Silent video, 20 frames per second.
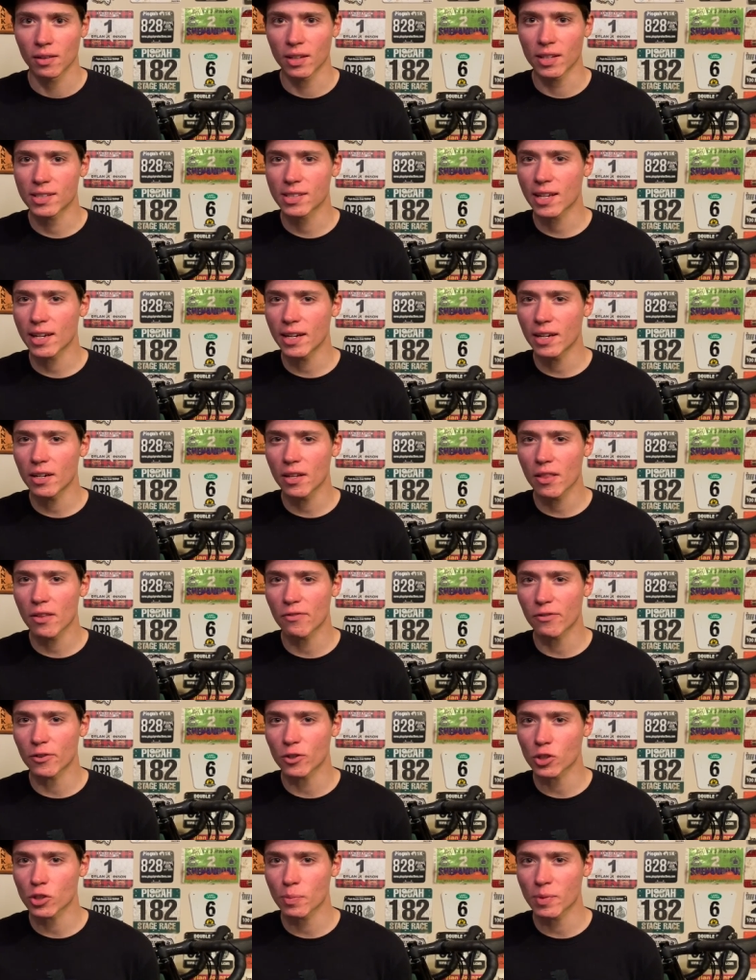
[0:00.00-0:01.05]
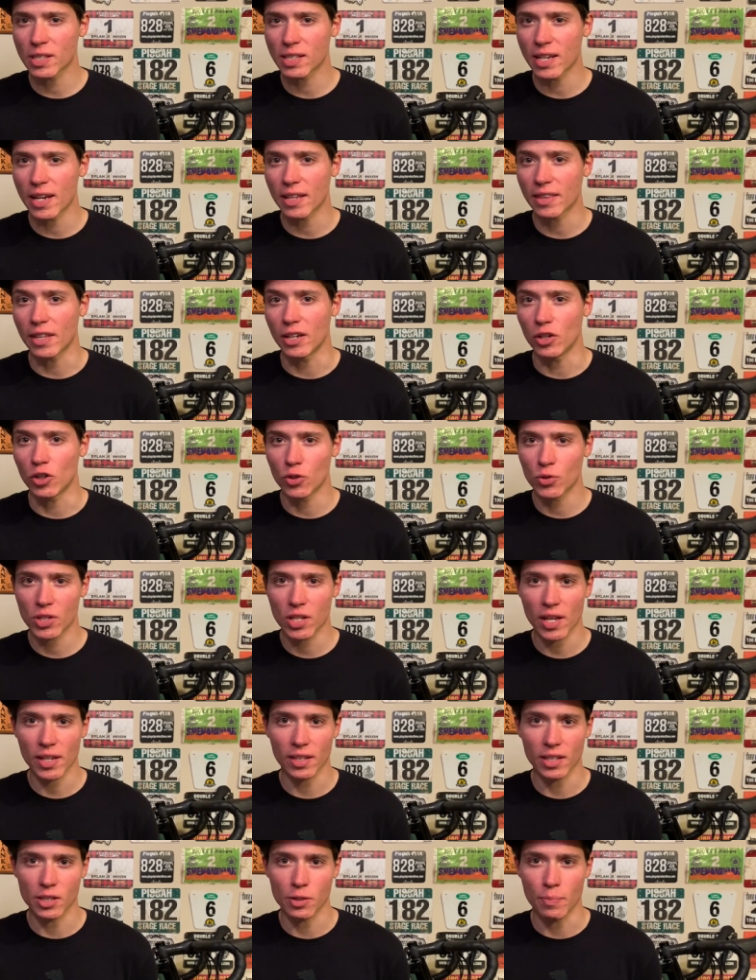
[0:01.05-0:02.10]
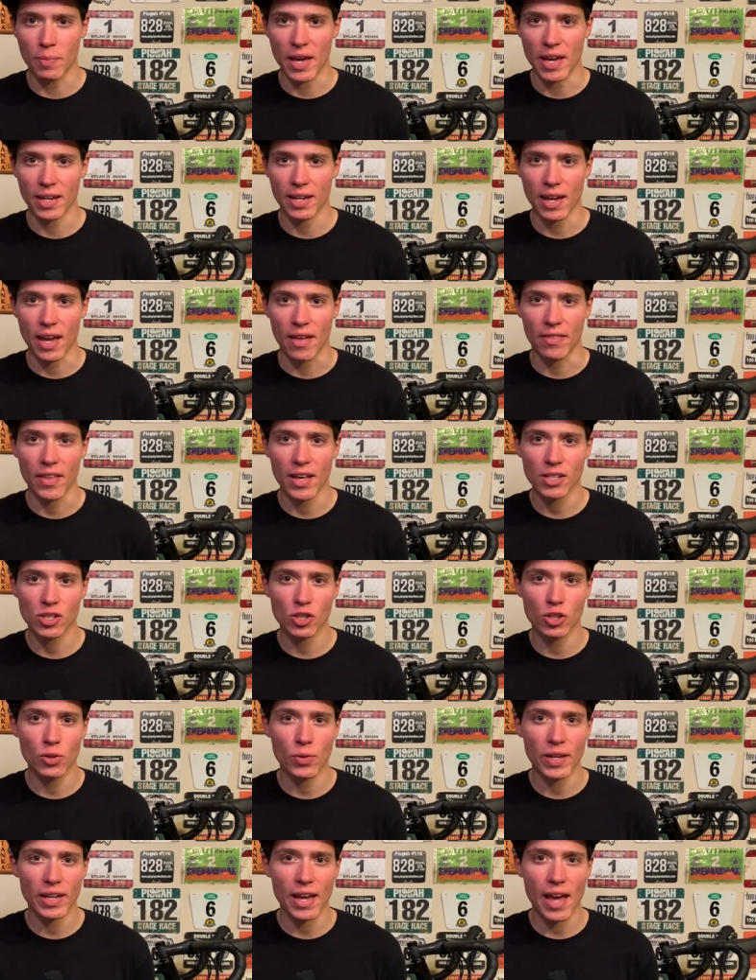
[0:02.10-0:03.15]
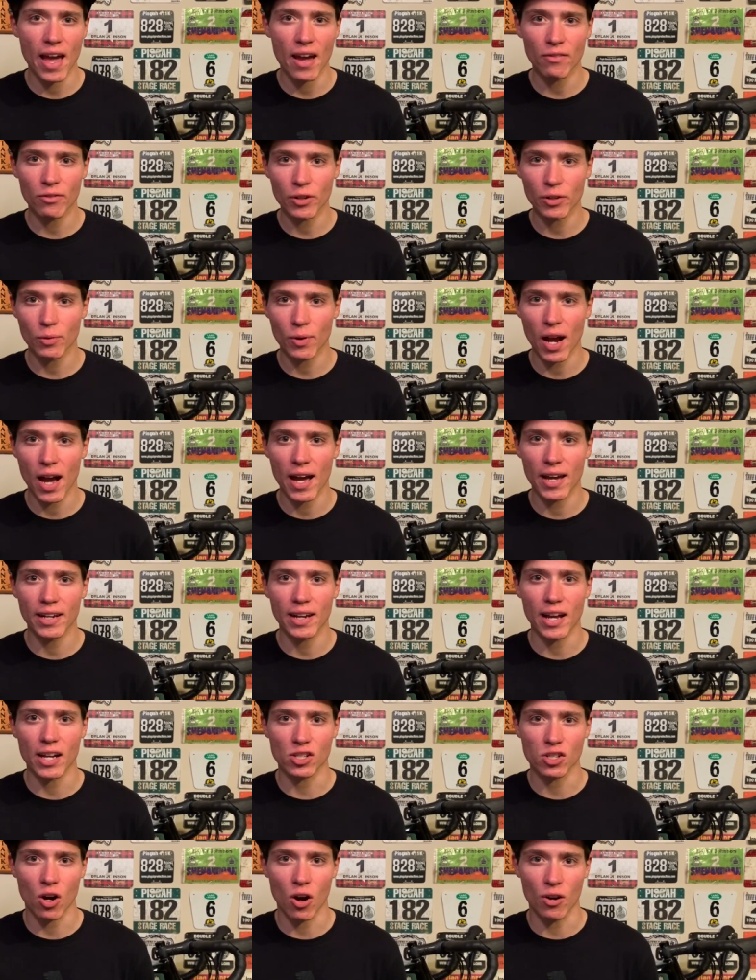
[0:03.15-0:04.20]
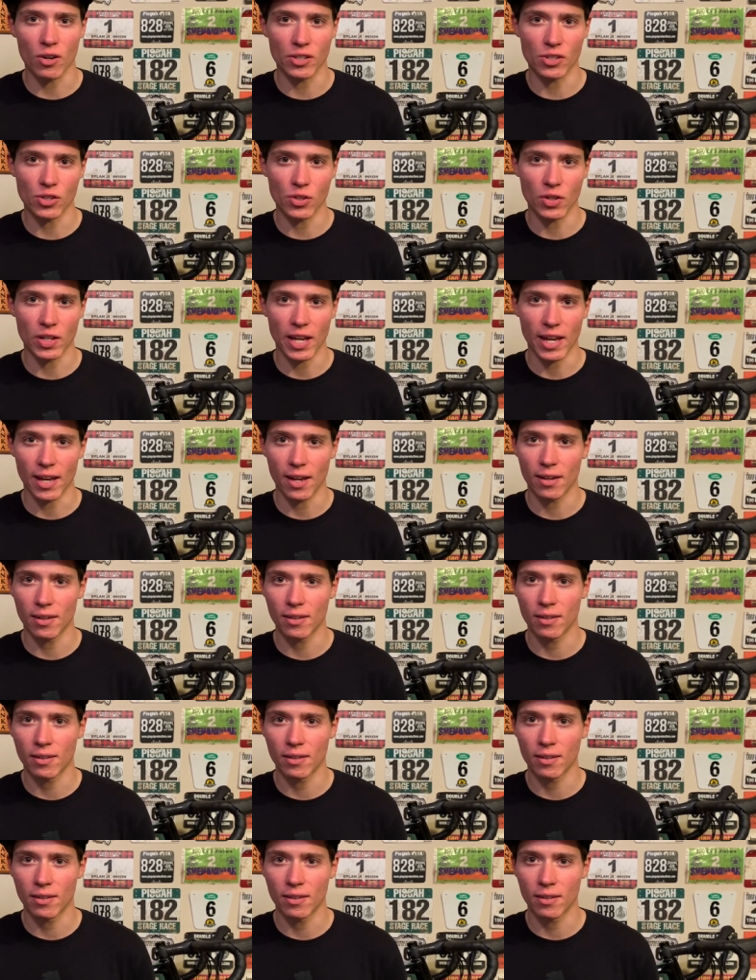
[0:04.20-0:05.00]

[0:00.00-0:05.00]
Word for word: Let's get into the first mistake that new cyclists make, and that's doing every ride as hard as you can.